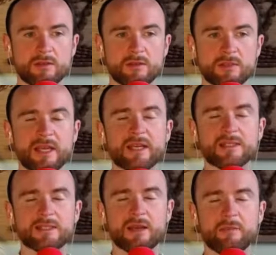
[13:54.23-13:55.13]
take a
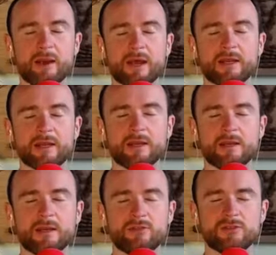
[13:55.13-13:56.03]
step back
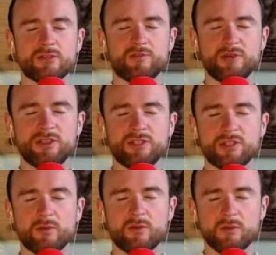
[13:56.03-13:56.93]
and just appreciate
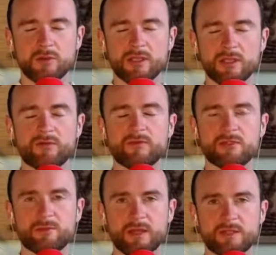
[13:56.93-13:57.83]
that we're all in different
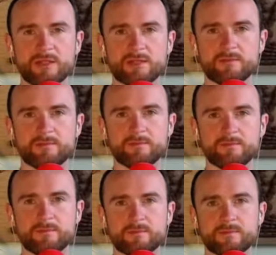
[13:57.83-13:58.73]
spaces
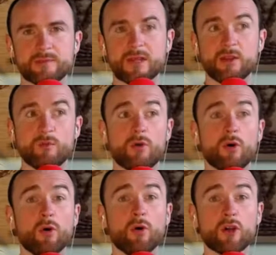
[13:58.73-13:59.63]
and that we're
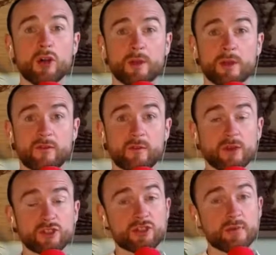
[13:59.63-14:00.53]
all coming from our
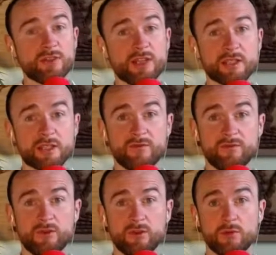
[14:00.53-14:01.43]
subjective
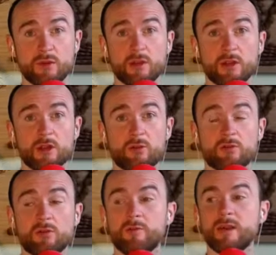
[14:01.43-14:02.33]
view. We're
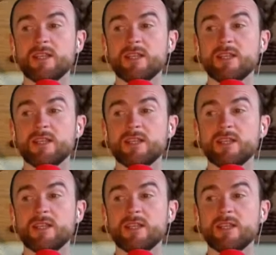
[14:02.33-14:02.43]
all making